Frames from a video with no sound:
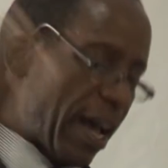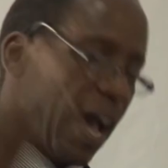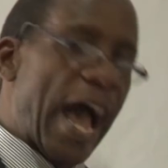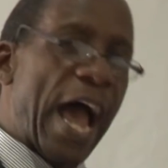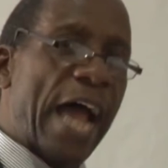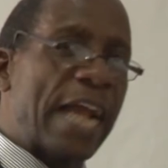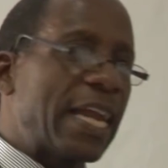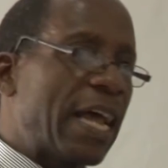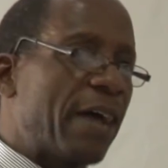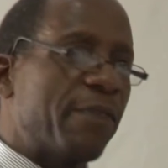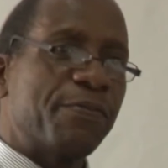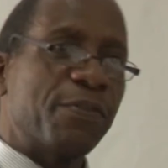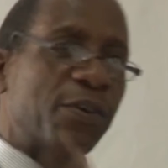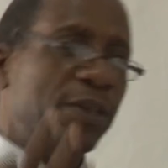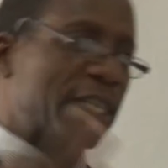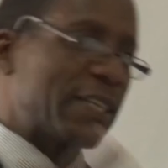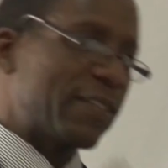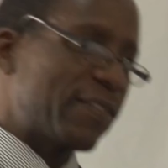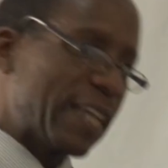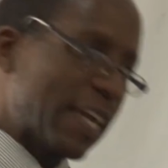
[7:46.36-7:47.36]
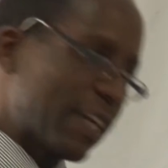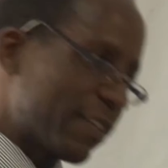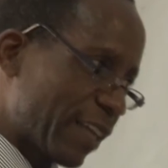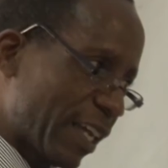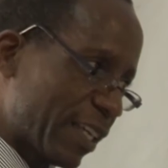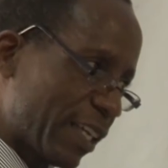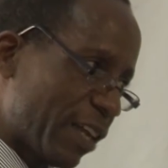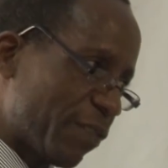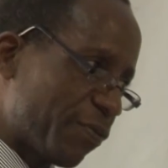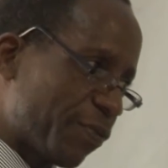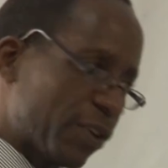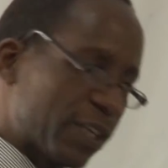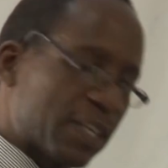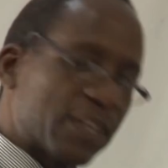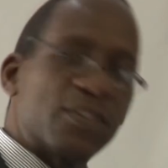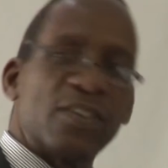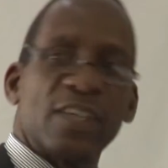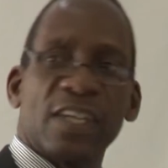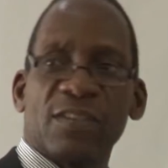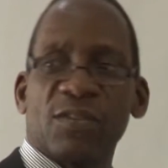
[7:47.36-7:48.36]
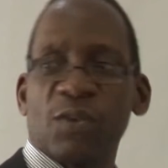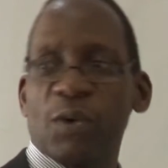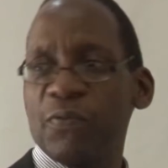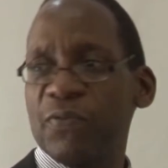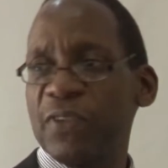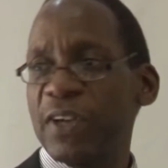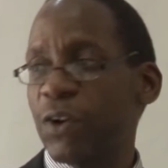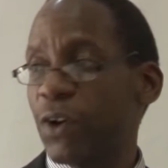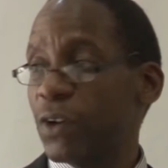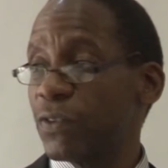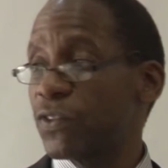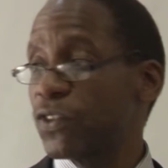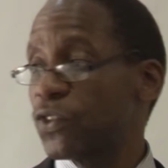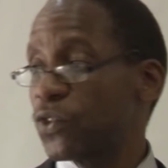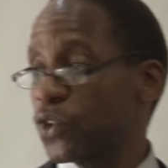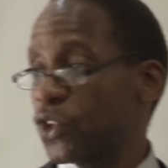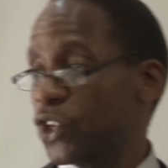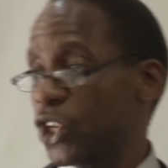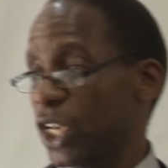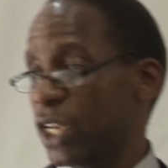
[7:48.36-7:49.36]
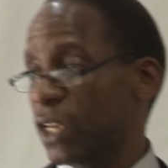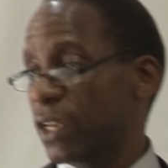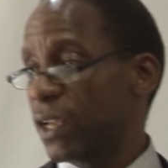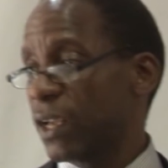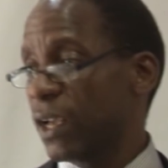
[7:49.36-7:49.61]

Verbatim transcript: under 46, section 46 of the Constitution,